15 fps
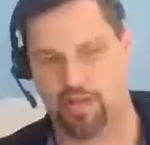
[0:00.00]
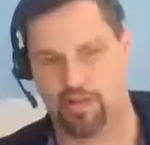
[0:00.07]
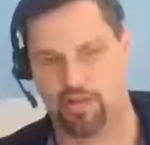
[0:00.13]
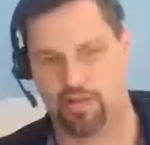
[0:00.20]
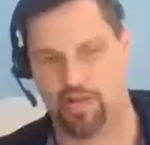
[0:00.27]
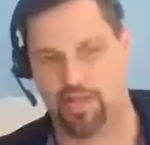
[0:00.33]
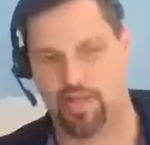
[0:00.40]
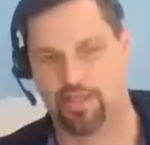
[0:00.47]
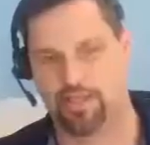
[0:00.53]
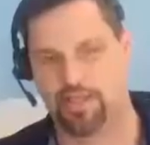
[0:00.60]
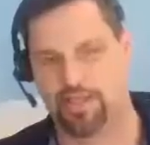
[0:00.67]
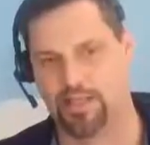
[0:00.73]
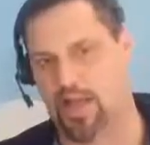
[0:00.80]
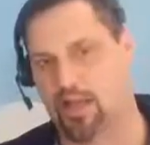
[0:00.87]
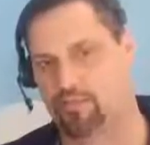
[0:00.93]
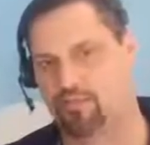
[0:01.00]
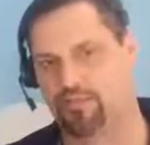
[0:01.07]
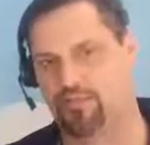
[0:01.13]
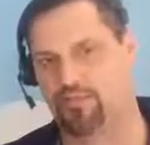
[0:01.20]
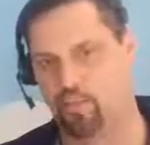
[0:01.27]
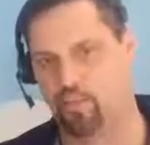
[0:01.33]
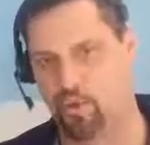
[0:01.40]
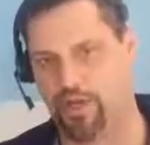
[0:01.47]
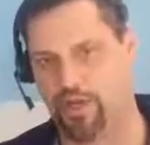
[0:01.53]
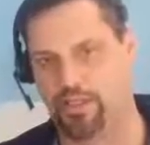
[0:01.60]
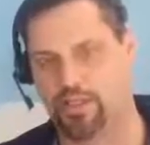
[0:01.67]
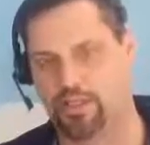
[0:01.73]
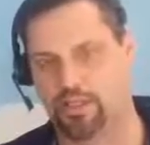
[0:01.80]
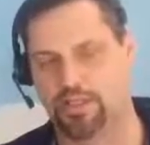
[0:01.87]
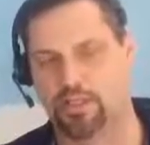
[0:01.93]
out a top
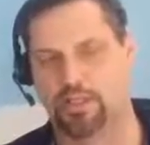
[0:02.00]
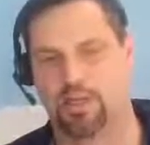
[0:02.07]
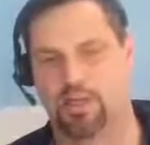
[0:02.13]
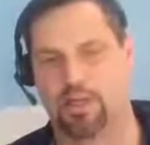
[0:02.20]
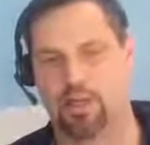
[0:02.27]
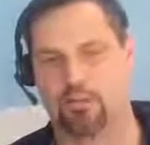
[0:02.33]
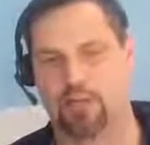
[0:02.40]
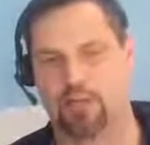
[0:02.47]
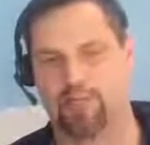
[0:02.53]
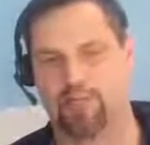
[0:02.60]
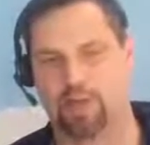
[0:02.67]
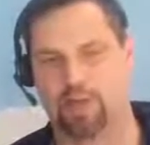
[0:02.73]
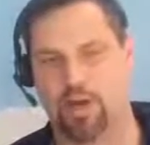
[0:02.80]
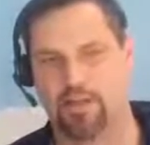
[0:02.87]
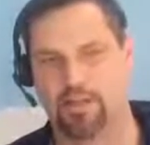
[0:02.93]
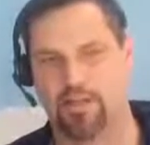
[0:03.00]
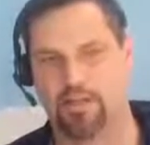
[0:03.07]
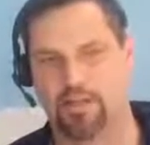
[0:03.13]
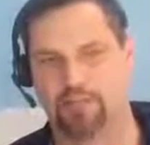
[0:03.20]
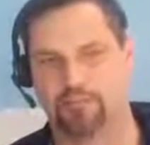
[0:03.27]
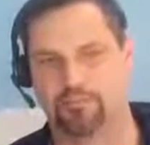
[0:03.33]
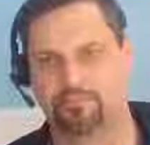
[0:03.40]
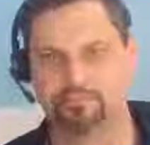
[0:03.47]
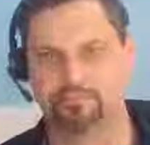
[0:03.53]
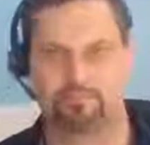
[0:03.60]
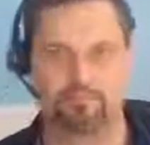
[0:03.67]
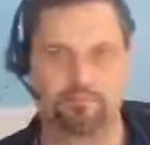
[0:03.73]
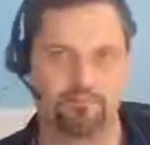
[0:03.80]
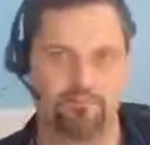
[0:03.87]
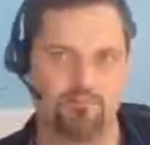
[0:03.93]
40 every Monday.
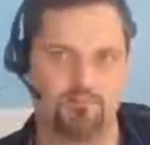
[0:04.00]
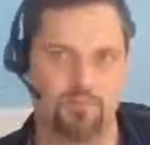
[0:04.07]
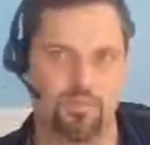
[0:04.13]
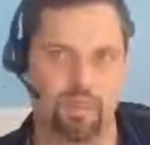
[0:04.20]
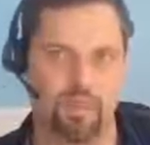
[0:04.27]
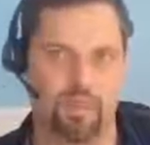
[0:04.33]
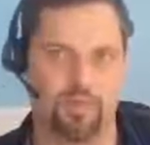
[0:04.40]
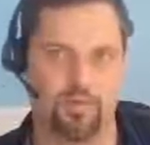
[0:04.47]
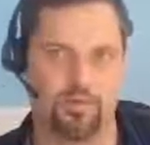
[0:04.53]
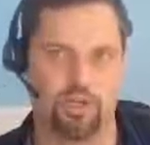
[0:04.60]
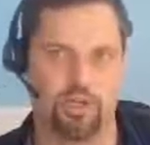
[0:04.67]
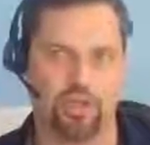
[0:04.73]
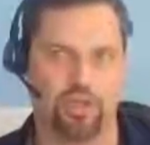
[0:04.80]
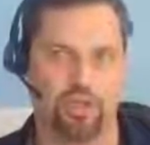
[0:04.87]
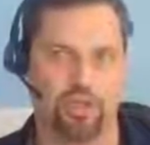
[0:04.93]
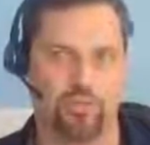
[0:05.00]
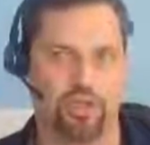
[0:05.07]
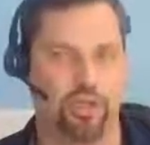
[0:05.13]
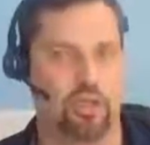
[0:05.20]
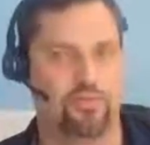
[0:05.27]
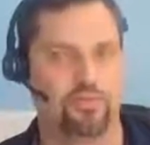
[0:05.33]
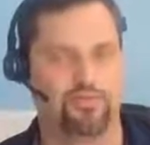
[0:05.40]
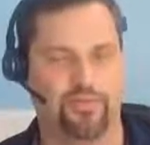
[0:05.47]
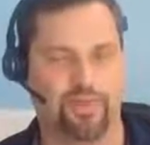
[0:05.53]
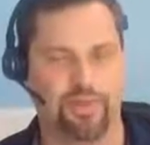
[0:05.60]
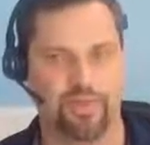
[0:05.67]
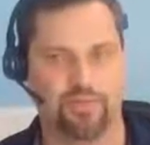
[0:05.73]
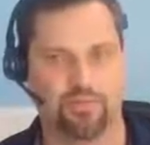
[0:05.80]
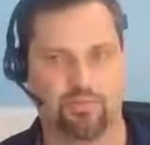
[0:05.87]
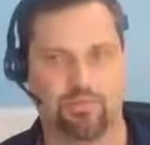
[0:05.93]
I think we do it with no
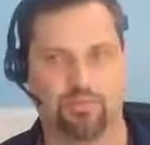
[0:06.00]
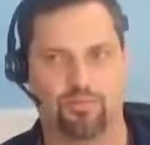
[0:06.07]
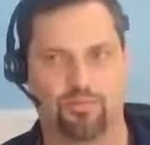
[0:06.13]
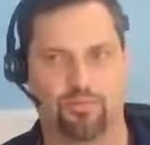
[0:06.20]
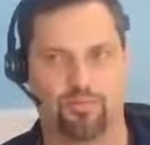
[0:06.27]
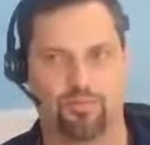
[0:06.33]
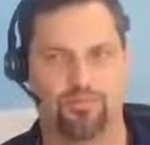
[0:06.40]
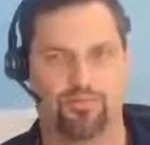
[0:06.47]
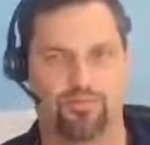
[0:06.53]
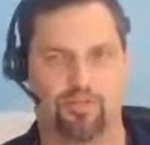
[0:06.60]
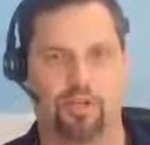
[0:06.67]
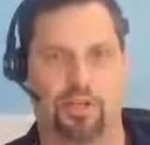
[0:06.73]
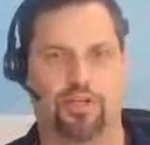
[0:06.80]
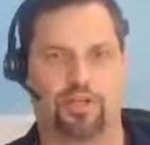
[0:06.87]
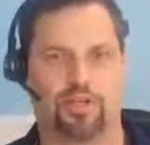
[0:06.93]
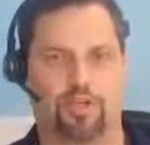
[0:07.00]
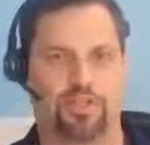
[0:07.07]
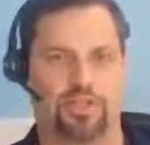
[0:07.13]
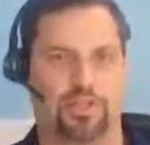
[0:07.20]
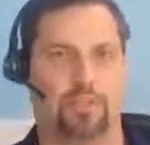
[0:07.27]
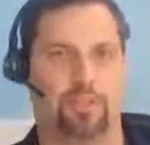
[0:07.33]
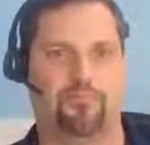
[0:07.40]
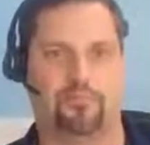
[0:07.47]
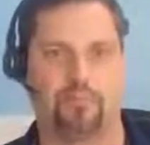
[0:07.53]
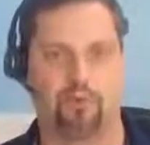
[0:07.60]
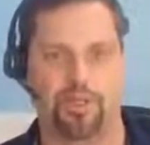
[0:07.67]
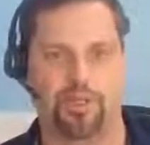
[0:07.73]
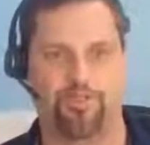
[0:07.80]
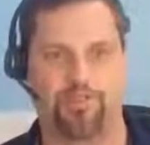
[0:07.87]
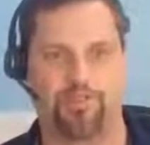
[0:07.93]
fees. We try to show the top
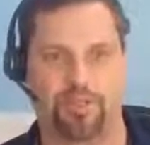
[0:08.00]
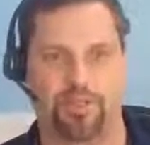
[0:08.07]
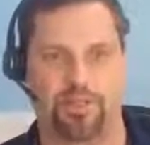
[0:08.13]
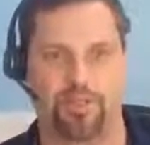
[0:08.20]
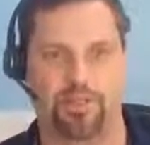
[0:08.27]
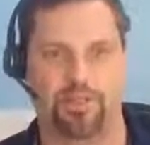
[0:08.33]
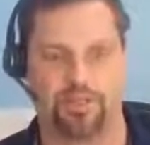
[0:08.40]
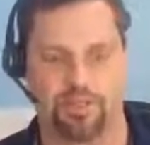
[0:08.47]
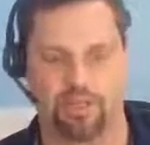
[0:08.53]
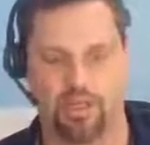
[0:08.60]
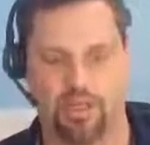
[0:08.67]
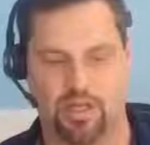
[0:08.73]
40 of something that's